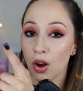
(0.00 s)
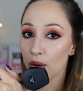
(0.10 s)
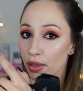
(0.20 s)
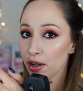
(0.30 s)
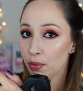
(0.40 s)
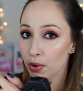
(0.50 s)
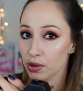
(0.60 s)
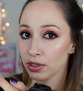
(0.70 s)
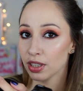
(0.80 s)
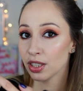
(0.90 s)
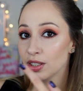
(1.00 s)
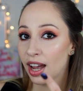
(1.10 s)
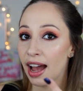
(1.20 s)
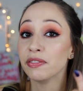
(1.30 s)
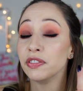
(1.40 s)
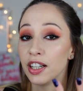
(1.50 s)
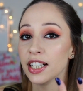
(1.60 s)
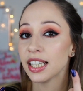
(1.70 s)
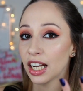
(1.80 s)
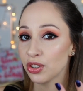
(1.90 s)
on the wand to have
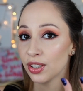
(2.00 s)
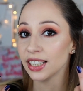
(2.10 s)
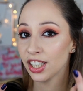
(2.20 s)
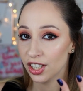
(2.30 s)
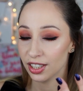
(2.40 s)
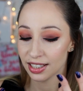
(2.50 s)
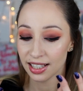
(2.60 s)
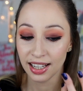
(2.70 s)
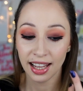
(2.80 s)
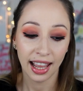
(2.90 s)
very natural curls,